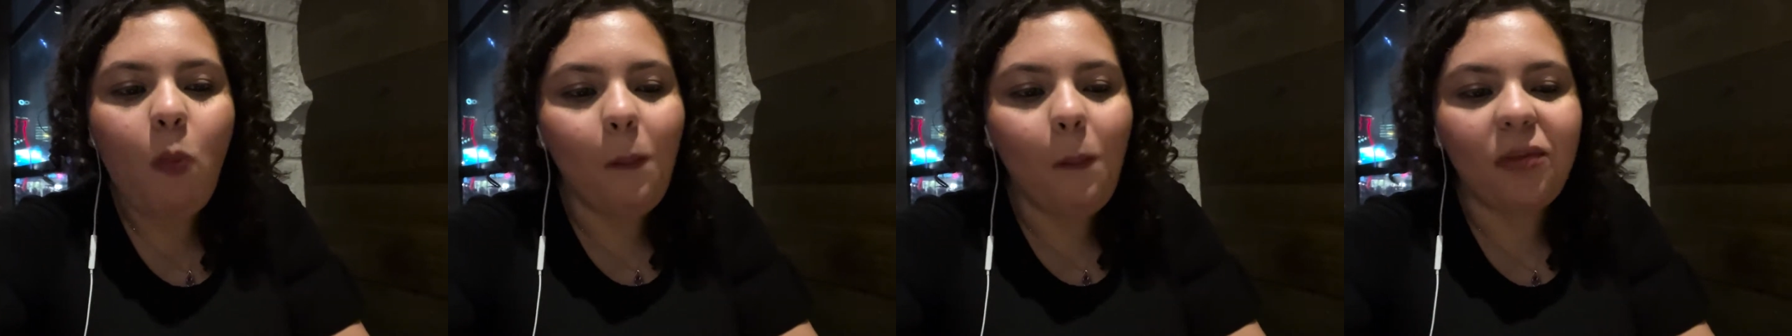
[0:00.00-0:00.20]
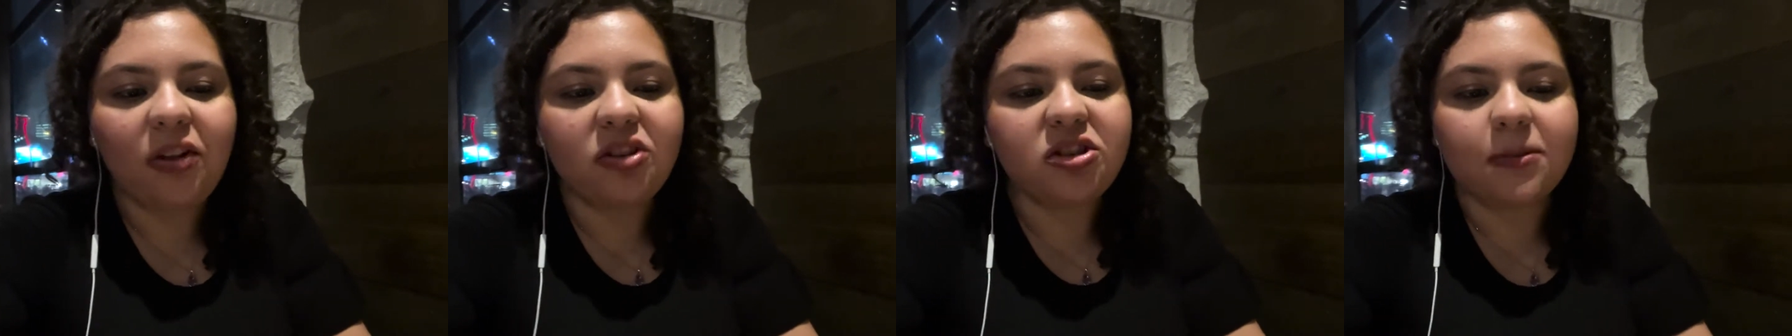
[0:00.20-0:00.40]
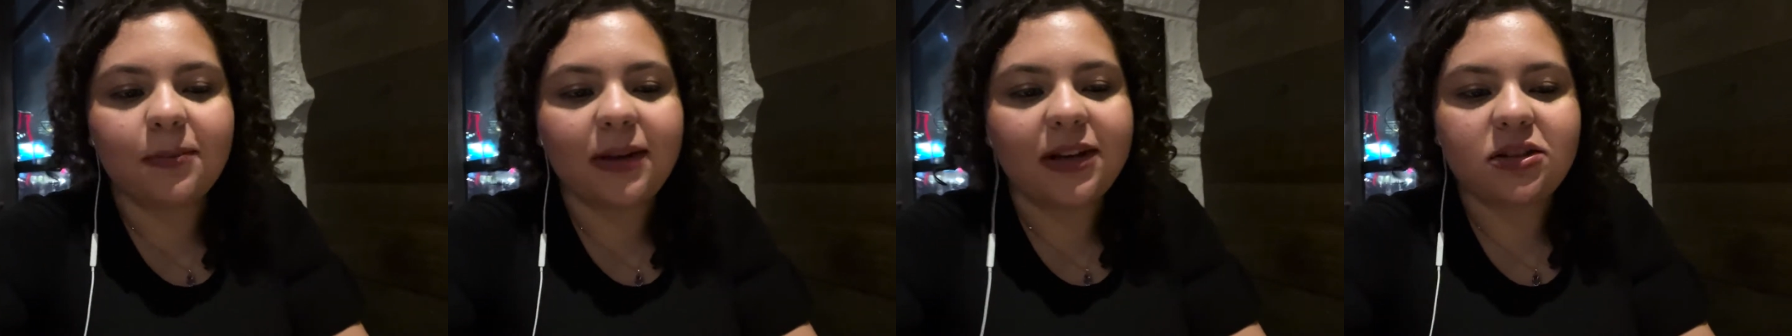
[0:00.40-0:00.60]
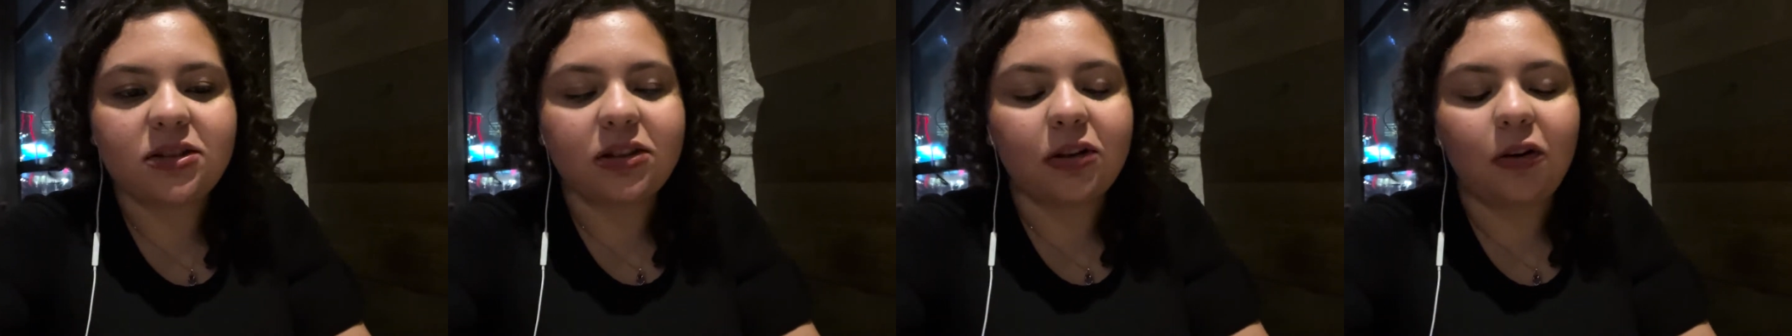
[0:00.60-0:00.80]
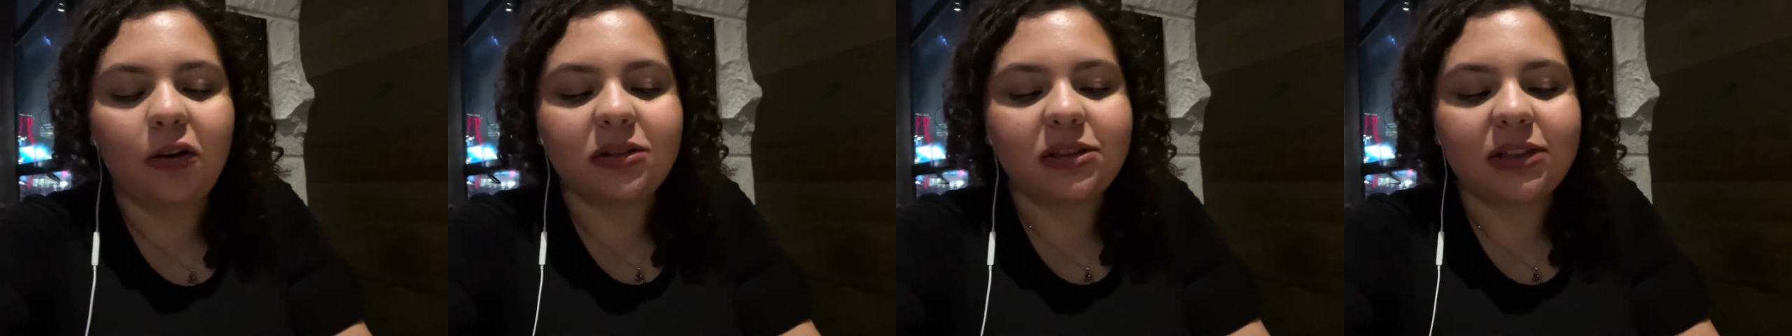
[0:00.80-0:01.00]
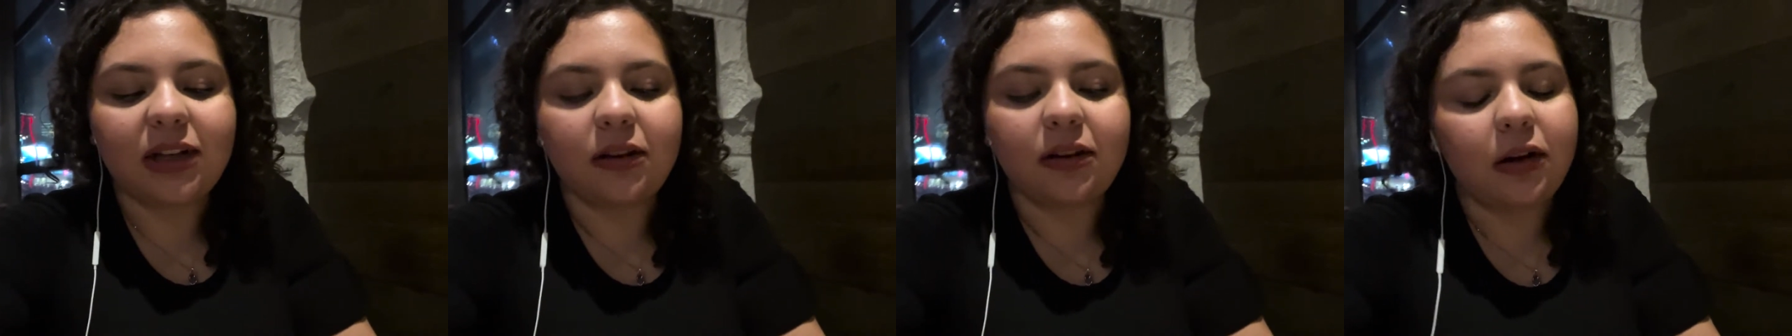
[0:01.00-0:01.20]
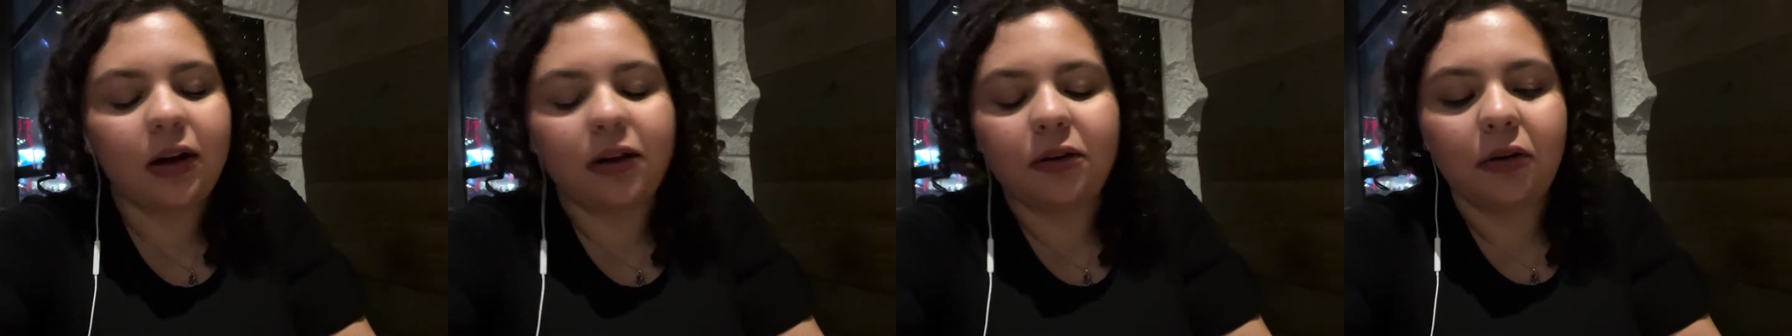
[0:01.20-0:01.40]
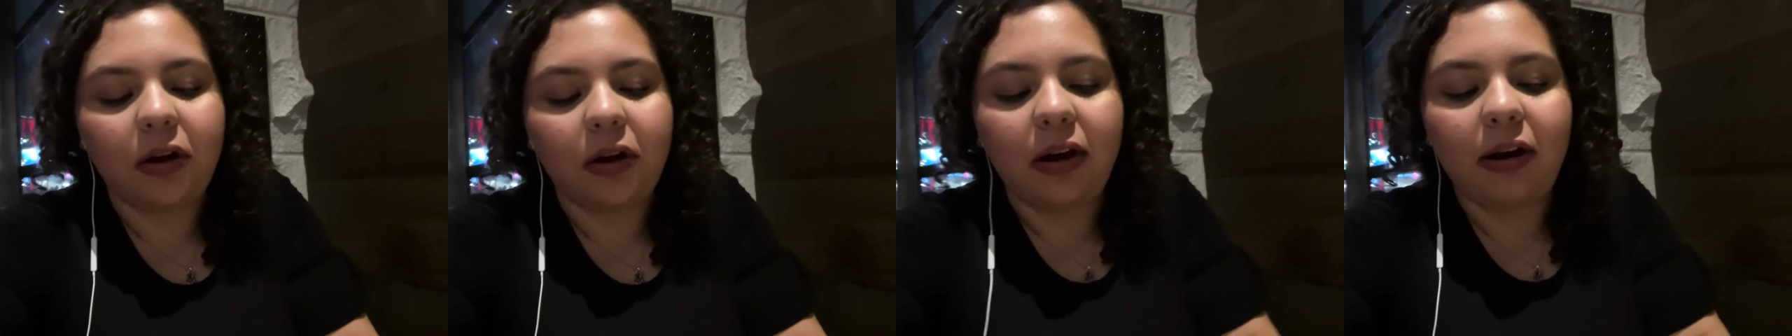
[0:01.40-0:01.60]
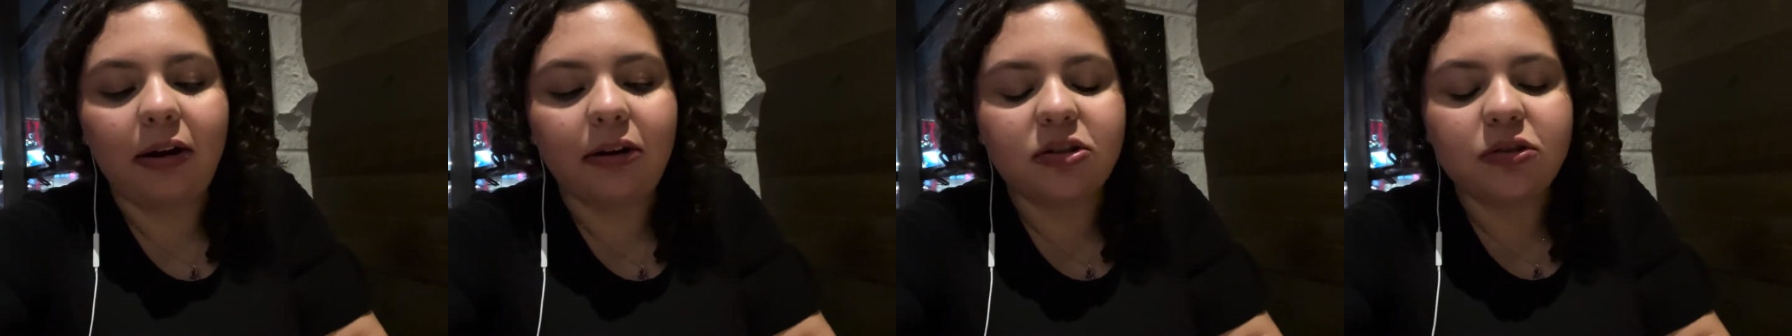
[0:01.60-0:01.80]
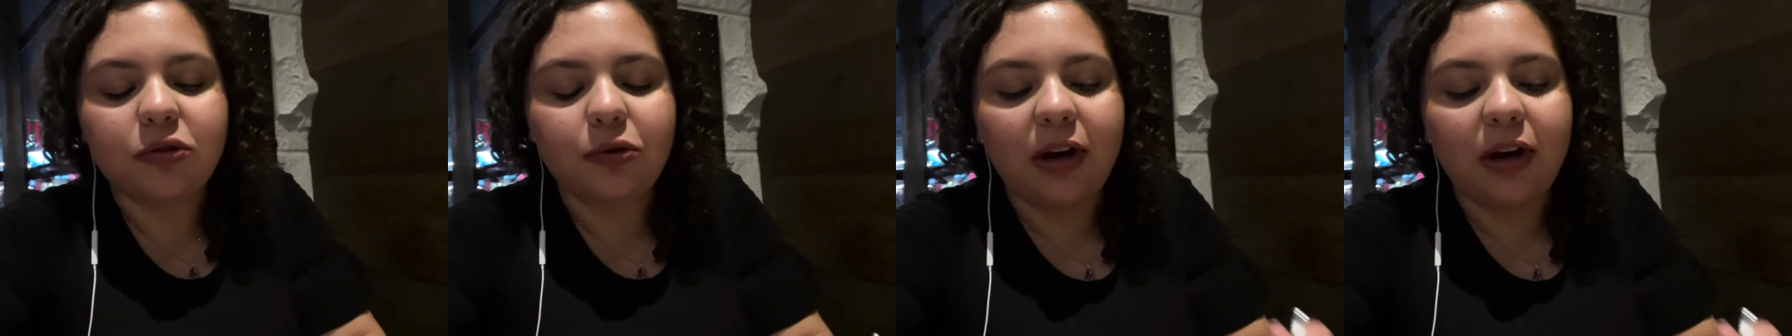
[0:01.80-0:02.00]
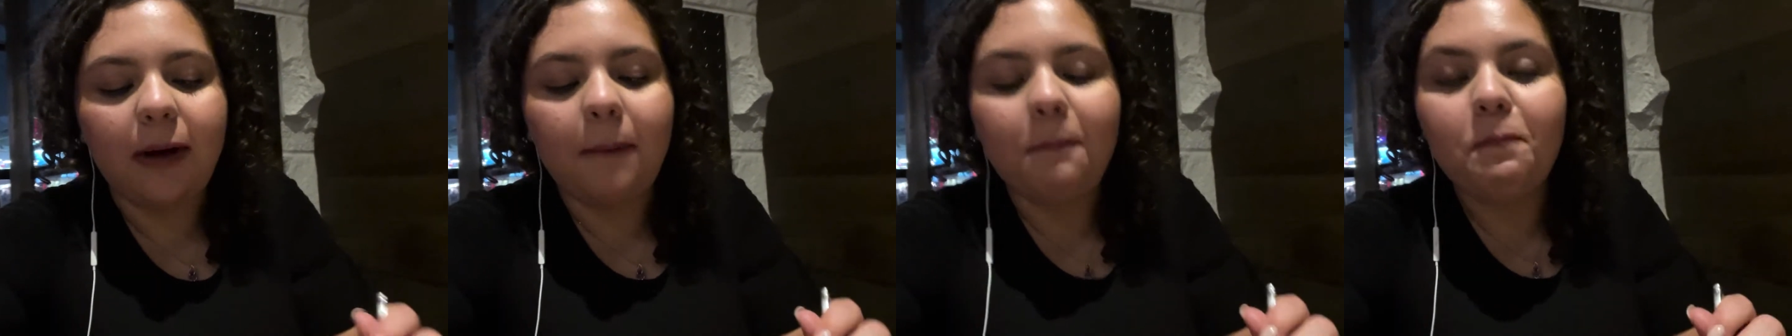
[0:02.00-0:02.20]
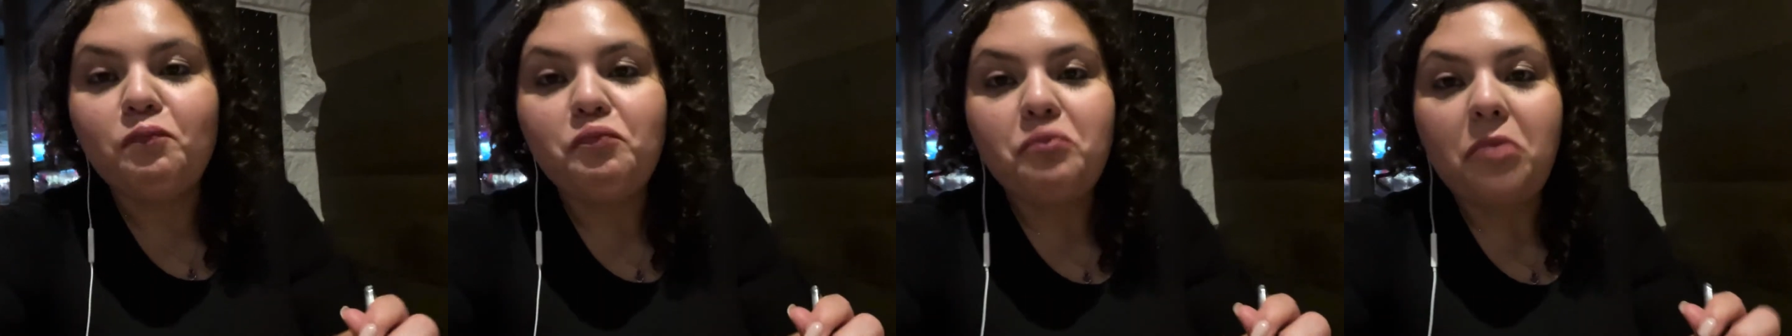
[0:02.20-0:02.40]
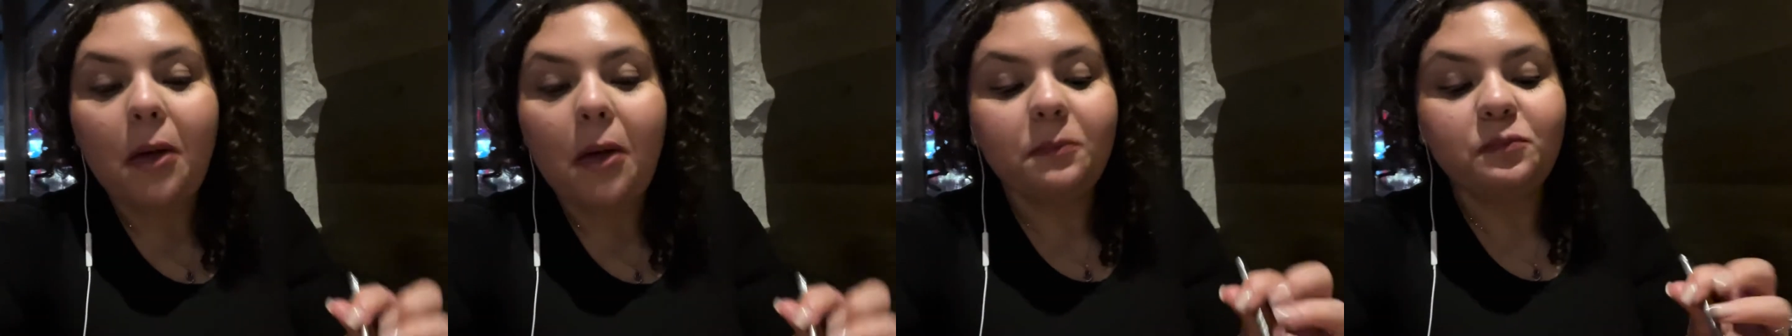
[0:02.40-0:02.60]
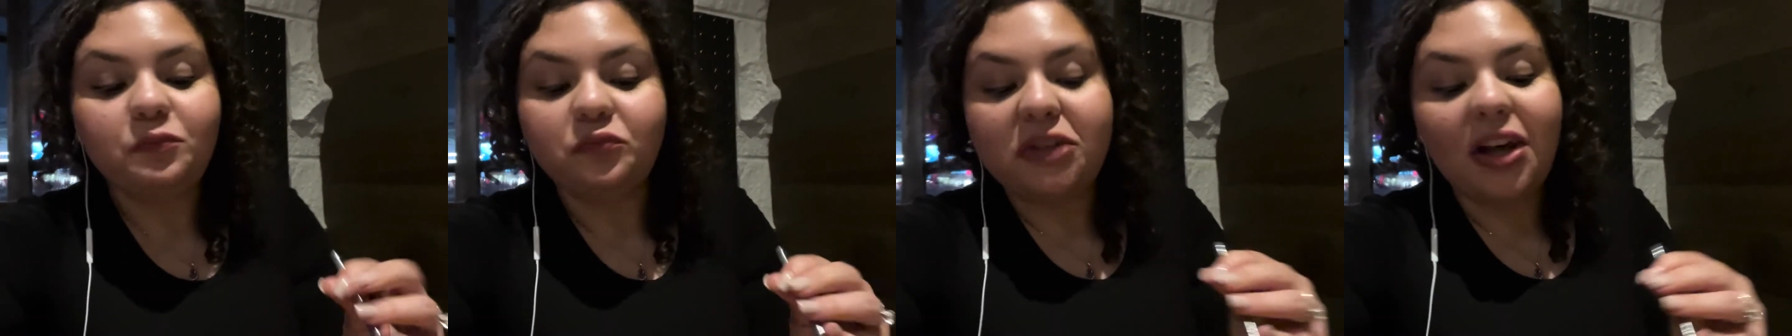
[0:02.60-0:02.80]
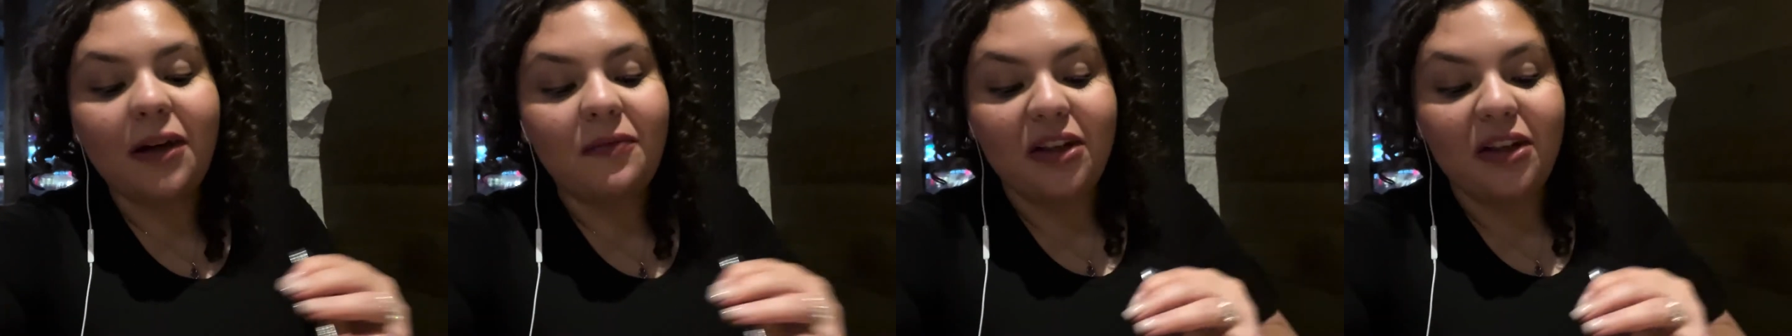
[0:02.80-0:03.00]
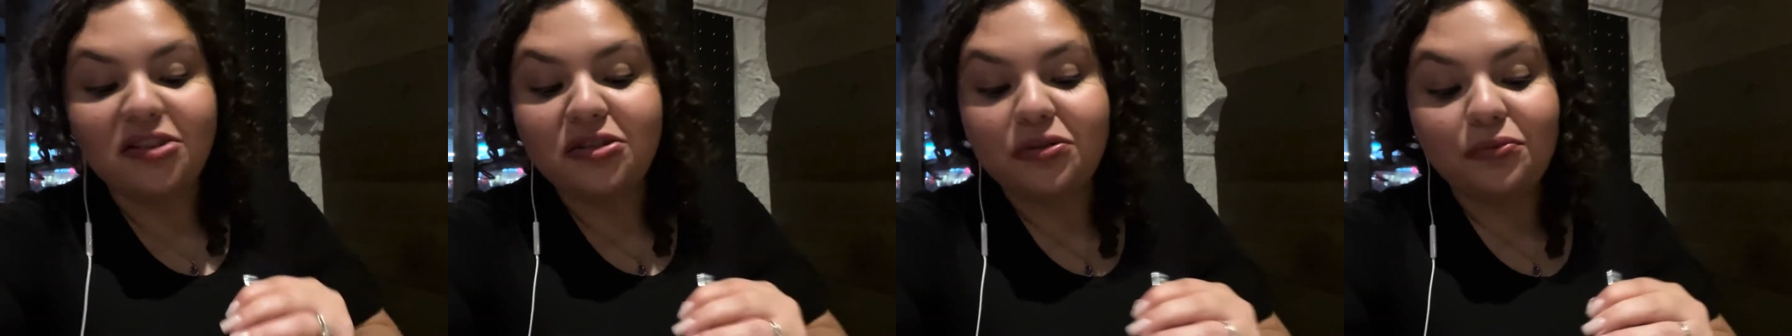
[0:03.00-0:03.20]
It's amazing all together. I don't care. It's great. Yeah, that's a